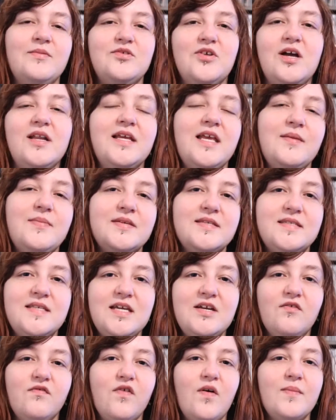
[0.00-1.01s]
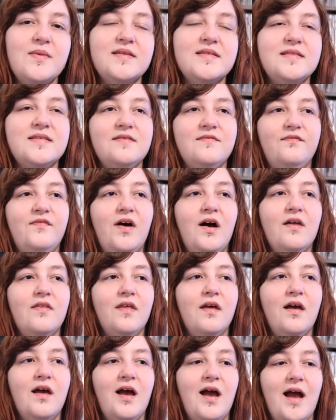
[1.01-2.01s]
trying to keep it secret from his
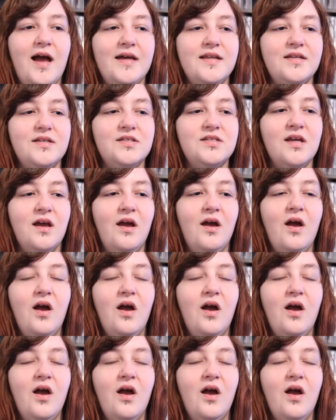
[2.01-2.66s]
father, and